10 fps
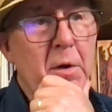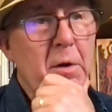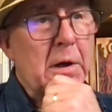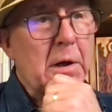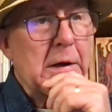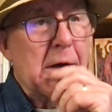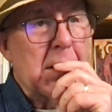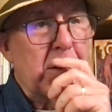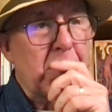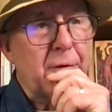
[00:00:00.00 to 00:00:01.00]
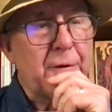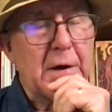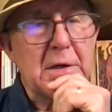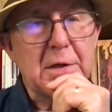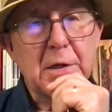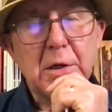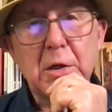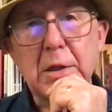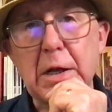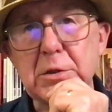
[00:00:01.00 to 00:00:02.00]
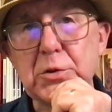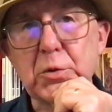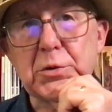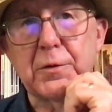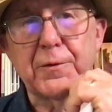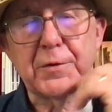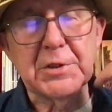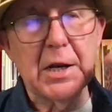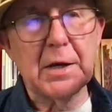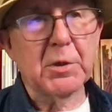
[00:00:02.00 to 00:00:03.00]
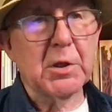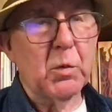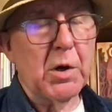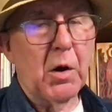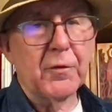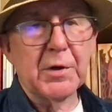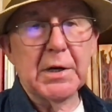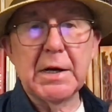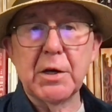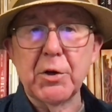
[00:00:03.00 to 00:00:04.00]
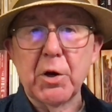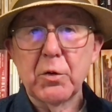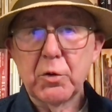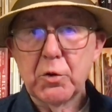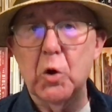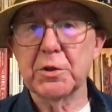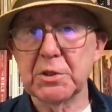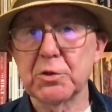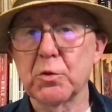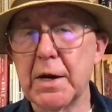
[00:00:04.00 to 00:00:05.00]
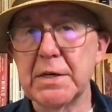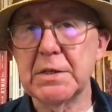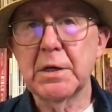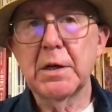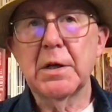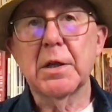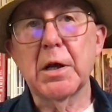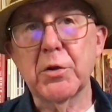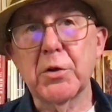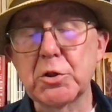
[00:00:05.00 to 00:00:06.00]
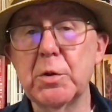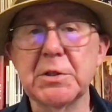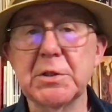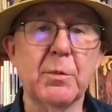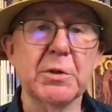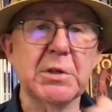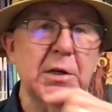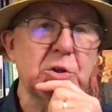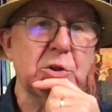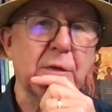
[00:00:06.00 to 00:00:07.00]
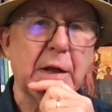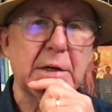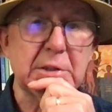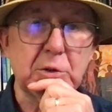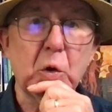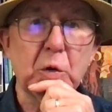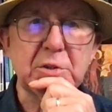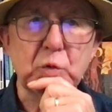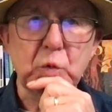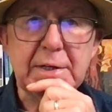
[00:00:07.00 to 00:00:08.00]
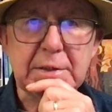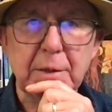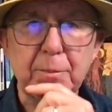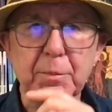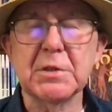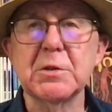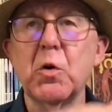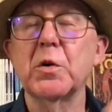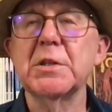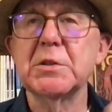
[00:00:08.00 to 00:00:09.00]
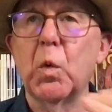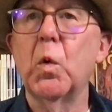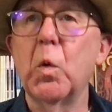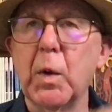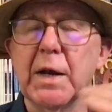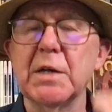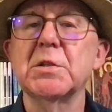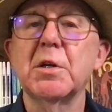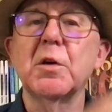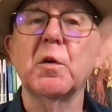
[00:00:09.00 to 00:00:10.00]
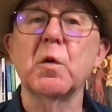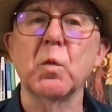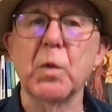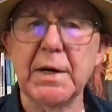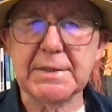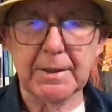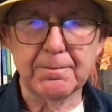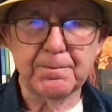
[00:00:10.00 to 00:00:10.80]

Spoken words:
faith, that sort of statement that we often hear, God is great, the true interpretation of that is God is greater, because God is always greater.